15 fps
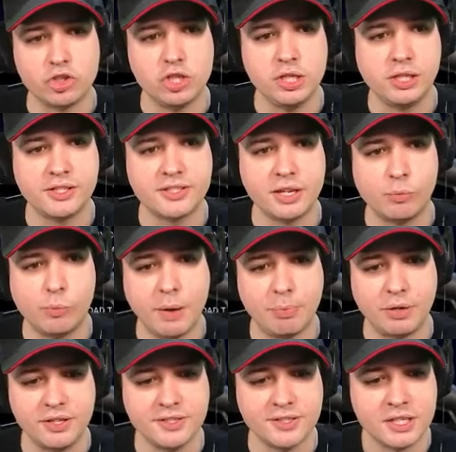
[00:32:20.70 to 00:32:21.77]
shields and
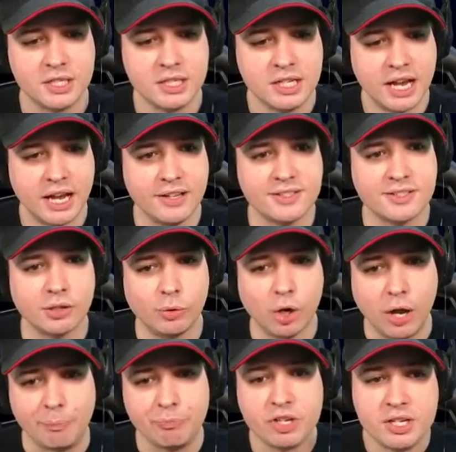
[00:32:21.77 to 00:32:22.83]
weapons, and so
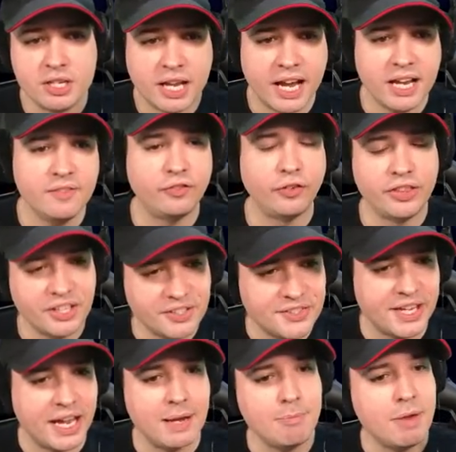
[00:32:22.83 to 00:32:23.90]
on. And for this
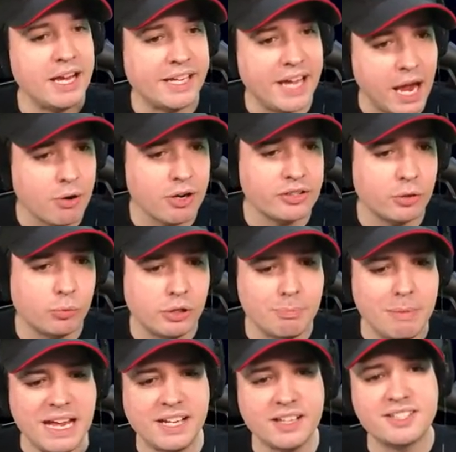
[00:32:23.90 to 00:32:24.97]
game, a character will
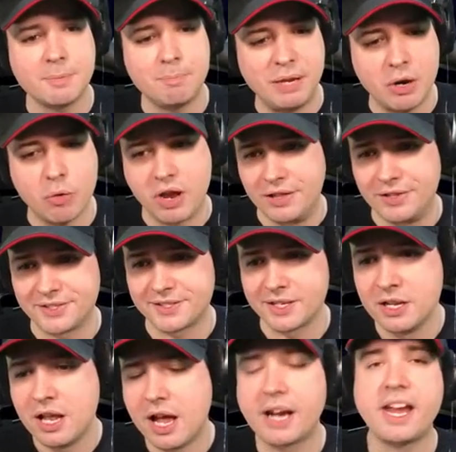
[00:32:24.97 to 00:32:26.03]
make its appearance.
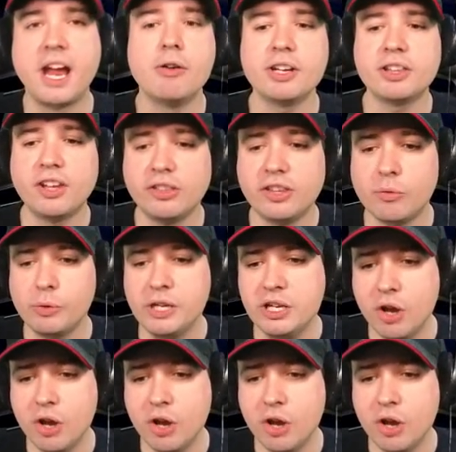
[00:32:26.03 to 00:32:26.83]
A character that we